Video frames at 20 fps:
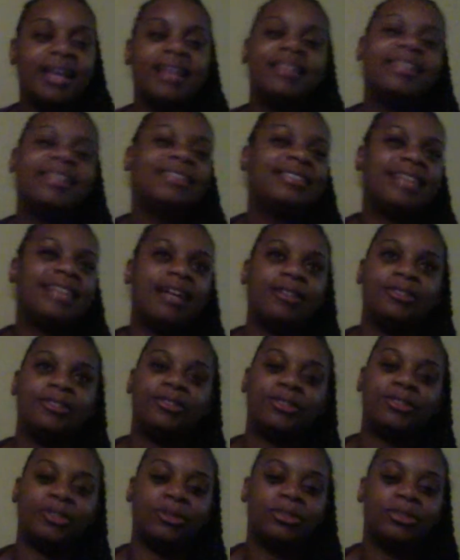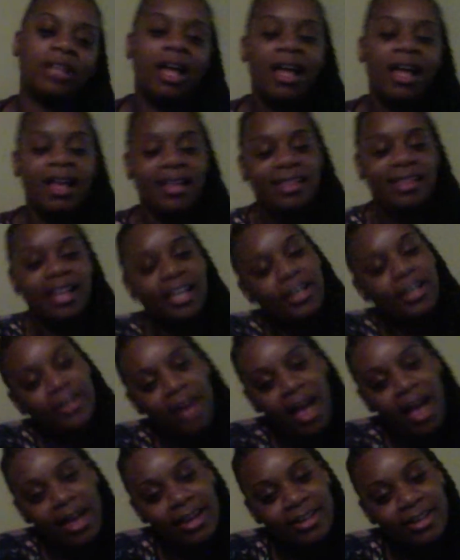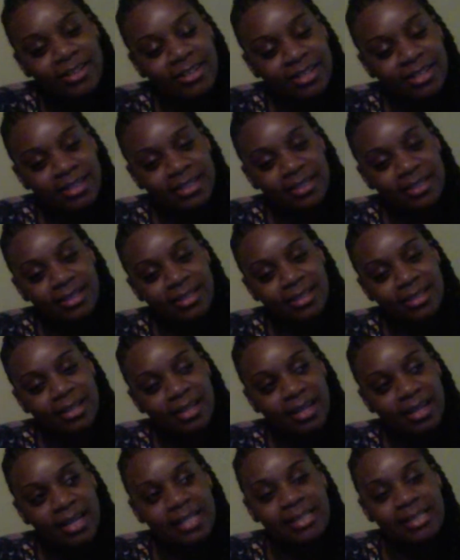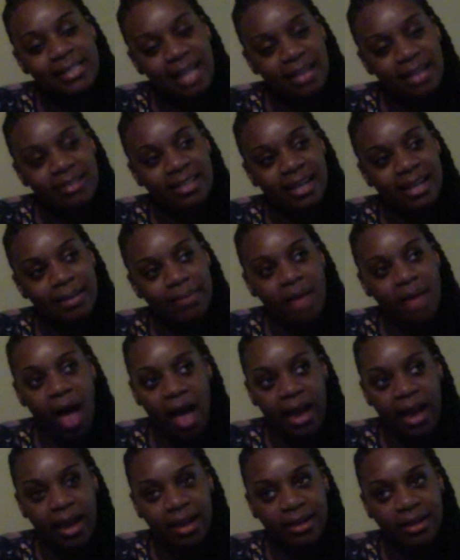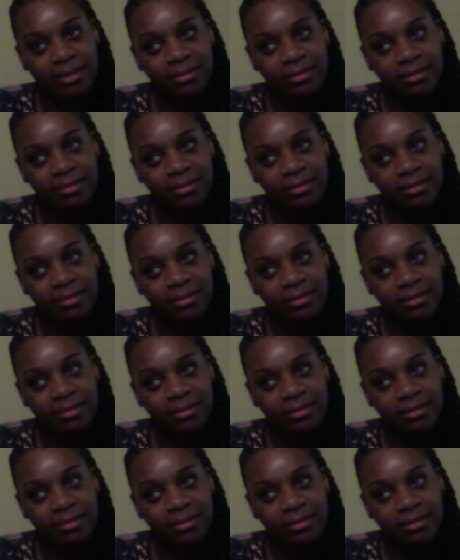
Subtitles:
This sounds so like you know how you just it sounds like I'm lying,